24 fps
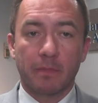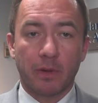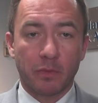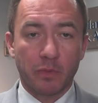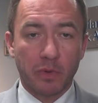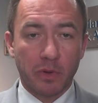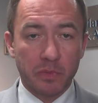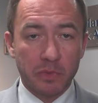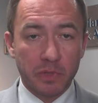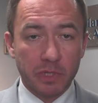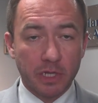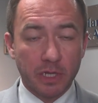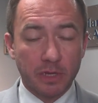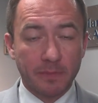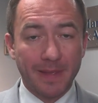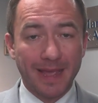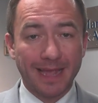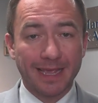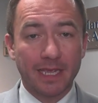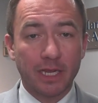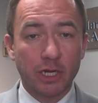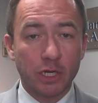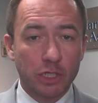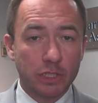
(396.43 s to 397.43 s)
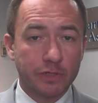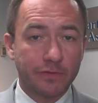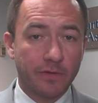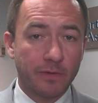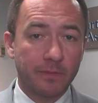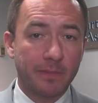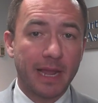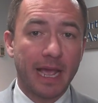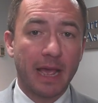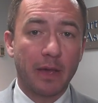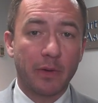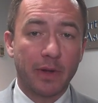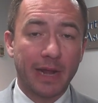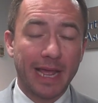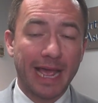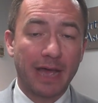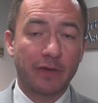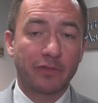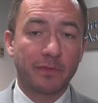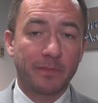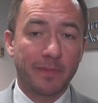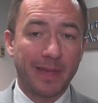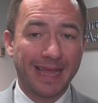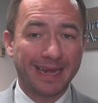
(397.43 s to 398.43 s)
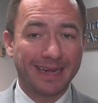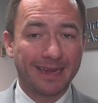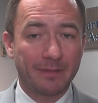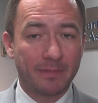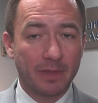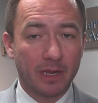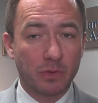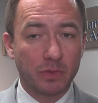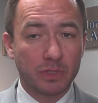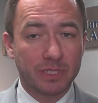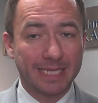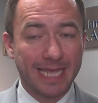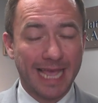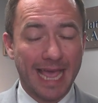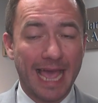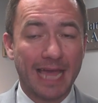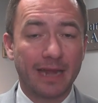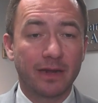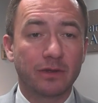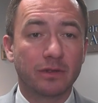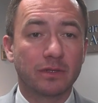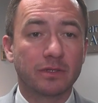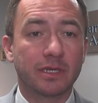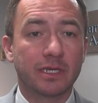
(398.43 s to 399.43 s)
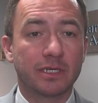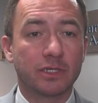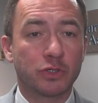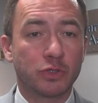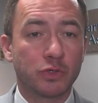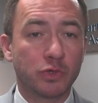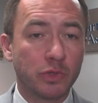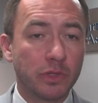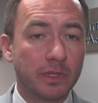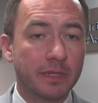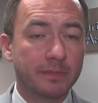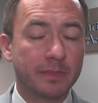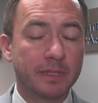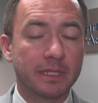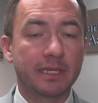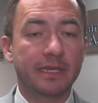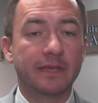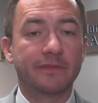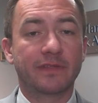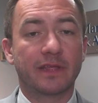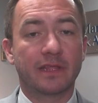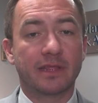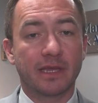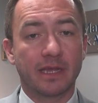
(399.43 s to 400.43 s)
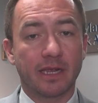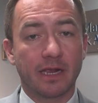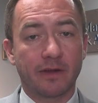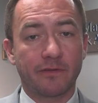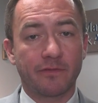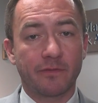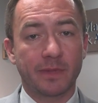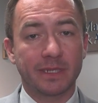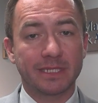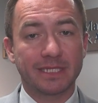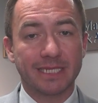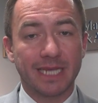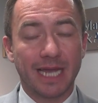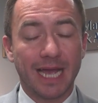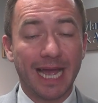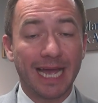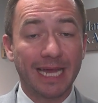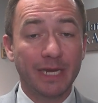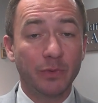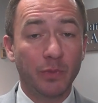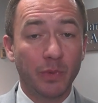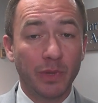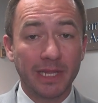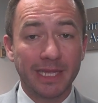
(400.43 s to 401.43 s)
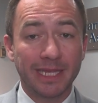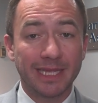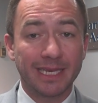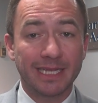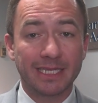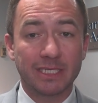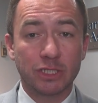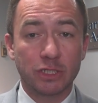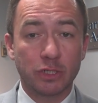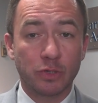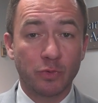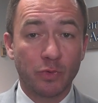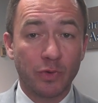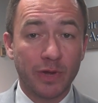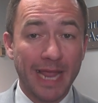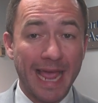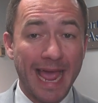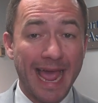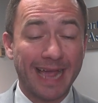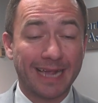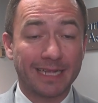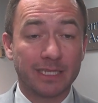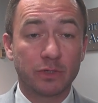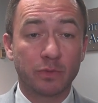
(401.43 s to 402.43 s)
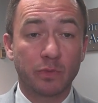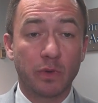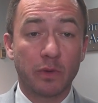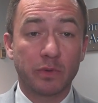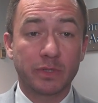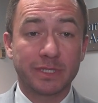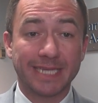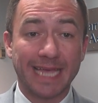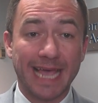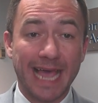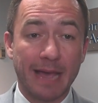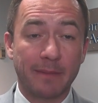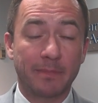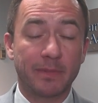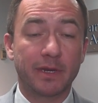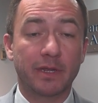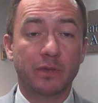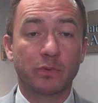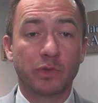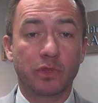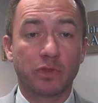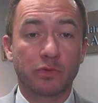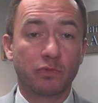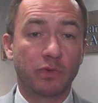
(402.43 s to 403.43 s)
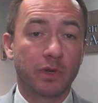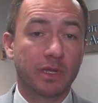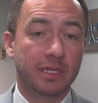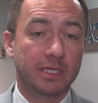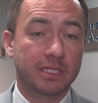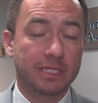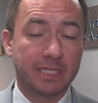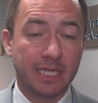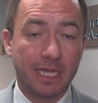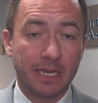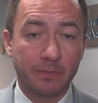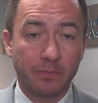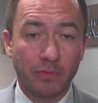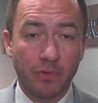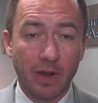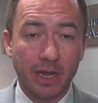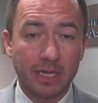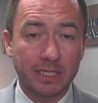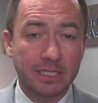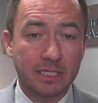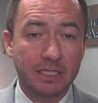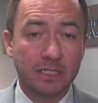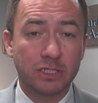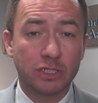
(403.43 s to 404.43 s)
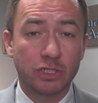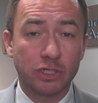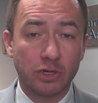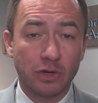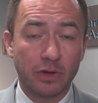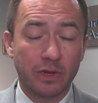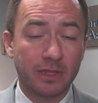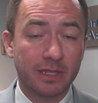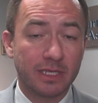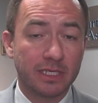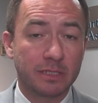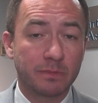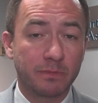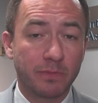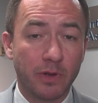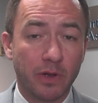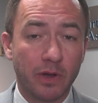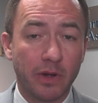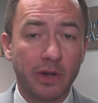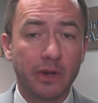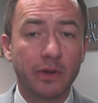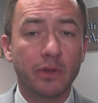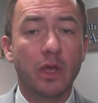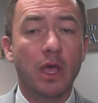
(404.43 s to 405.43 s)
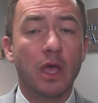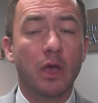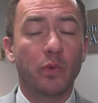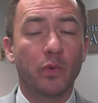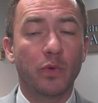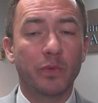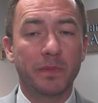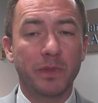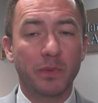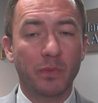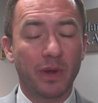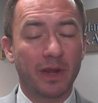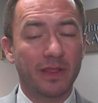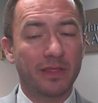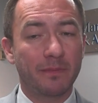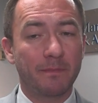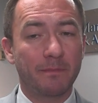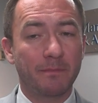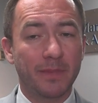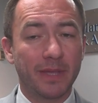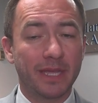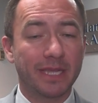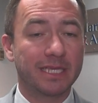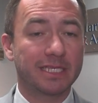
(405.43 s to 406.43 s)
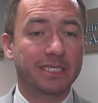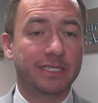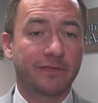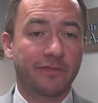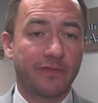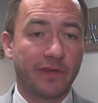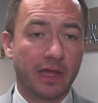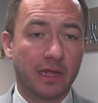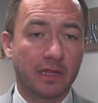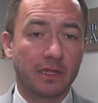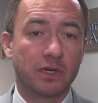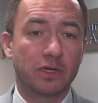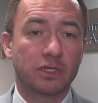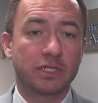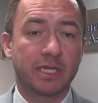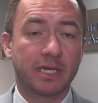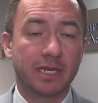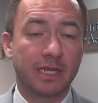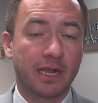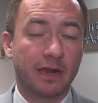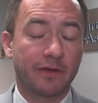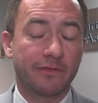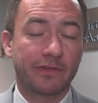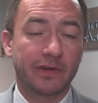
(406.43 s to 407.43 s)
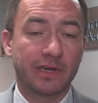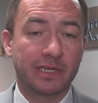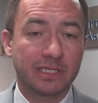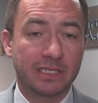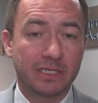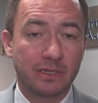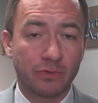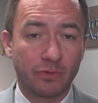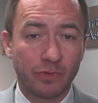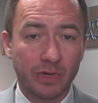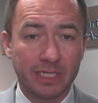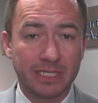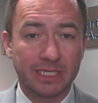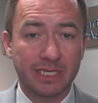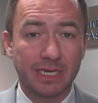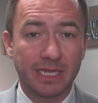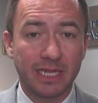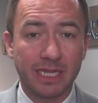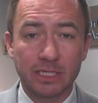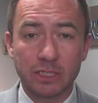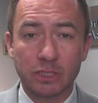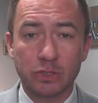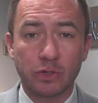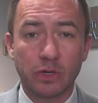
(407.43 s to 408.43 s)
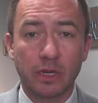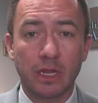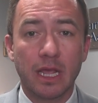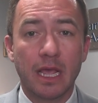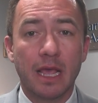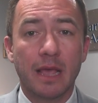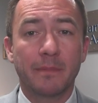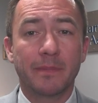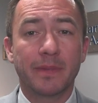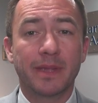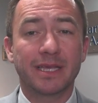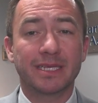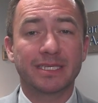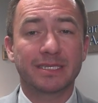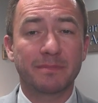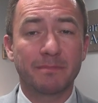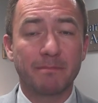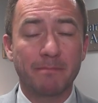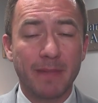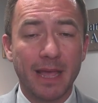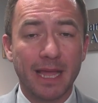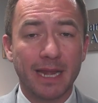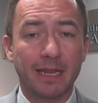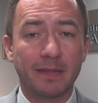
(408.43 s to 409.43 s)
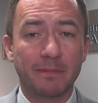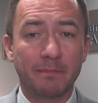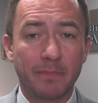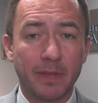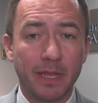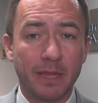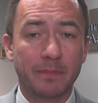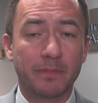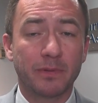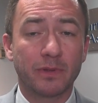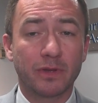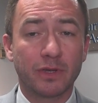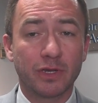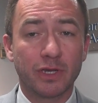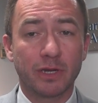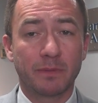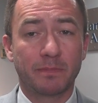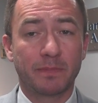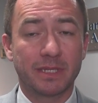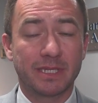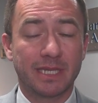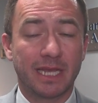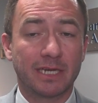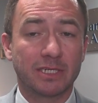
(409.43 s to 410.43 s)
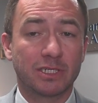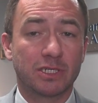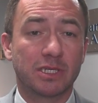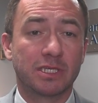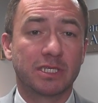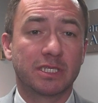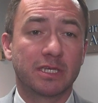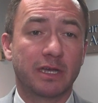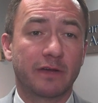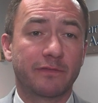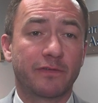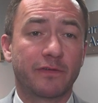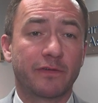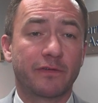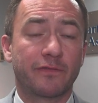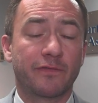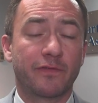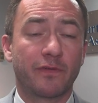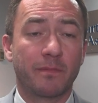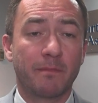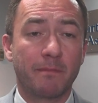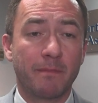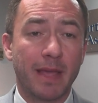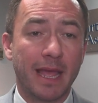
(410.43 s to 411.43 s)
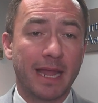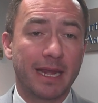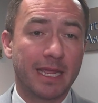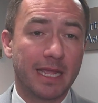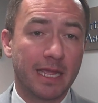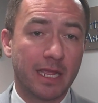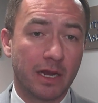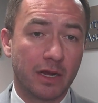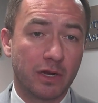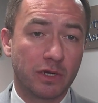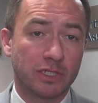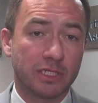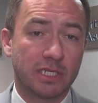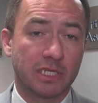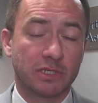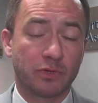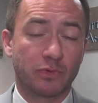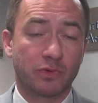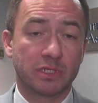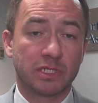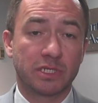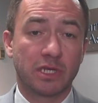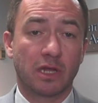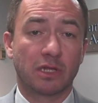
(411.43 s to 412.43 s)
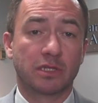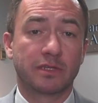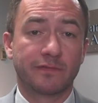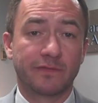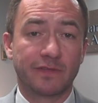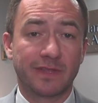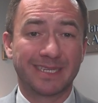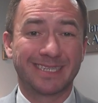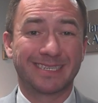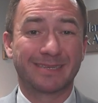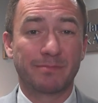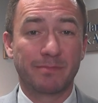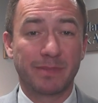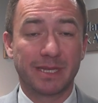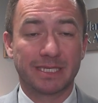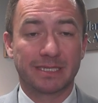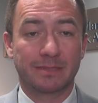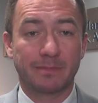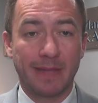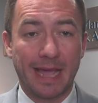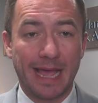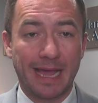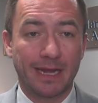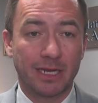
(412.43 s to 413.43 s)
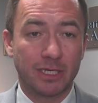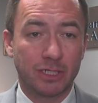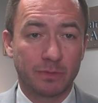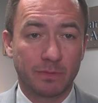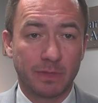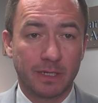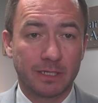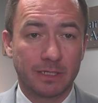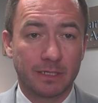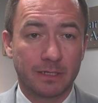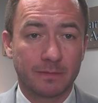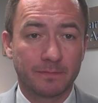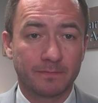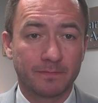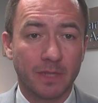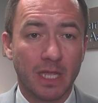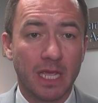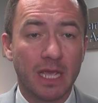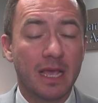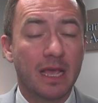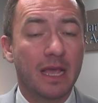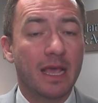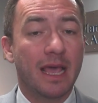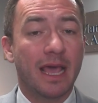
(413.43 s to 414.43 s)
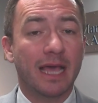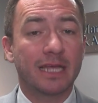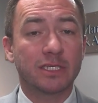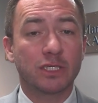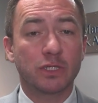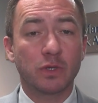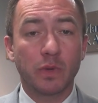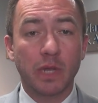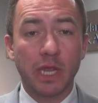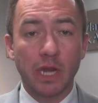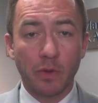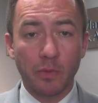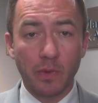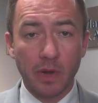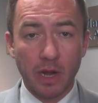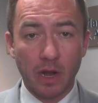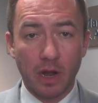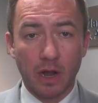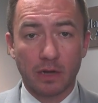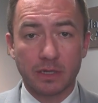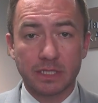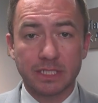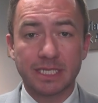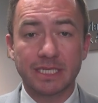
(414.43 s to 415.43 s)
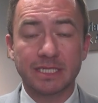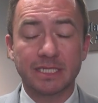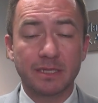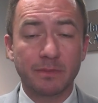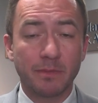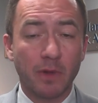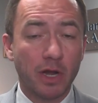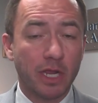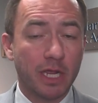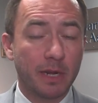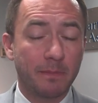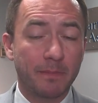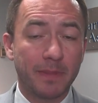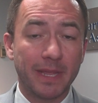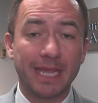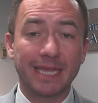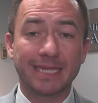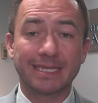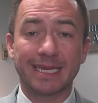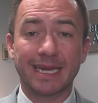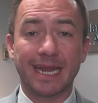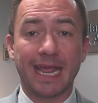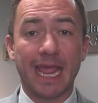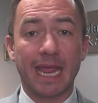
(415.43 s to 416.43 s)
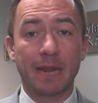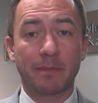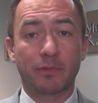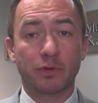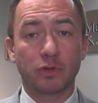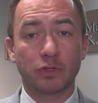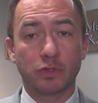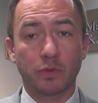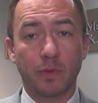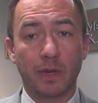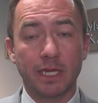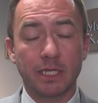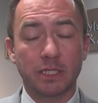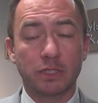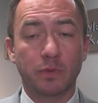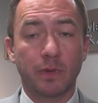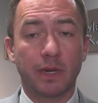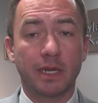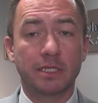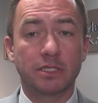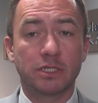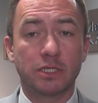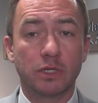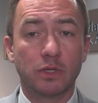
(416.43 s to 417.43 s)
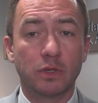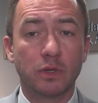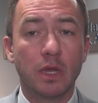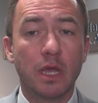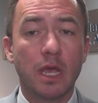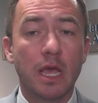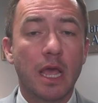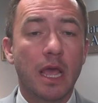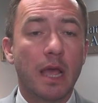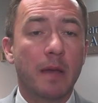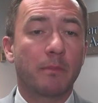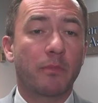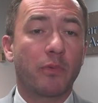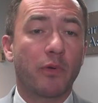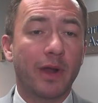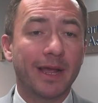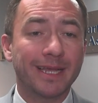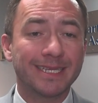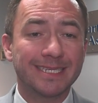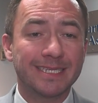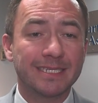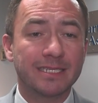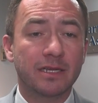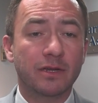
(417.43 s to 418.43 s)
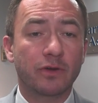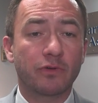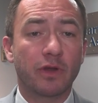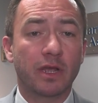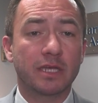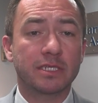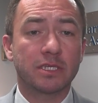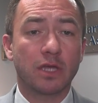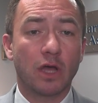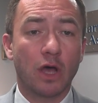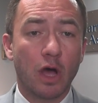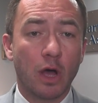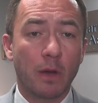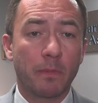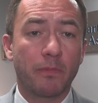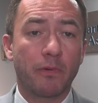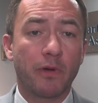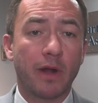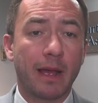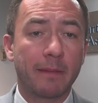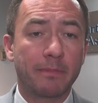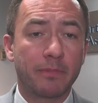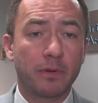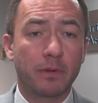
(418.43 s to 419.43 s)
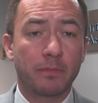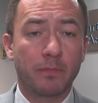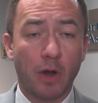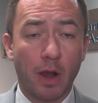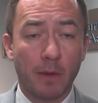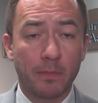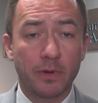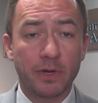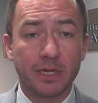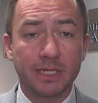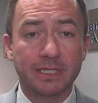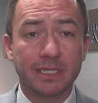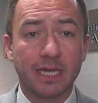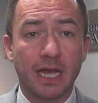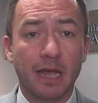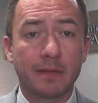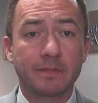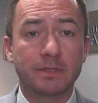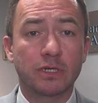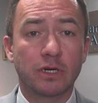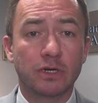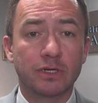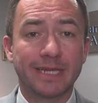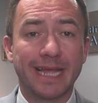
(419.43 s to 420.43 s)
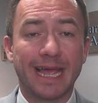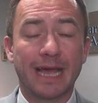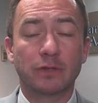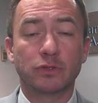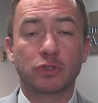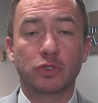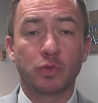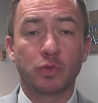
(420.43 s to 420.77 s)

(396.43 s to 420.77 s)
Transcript: but when we look back years from now on how the pandemic was handled, I truly believe that the government's unwillingness to react to what was happening with real estate prices during this period will be one of the biggest failures in governance in recent history, because many people could potentially suffer for many years as a result of this mismanagement. And so here we are. Since the market peaked in April 2022, prices across all property types are down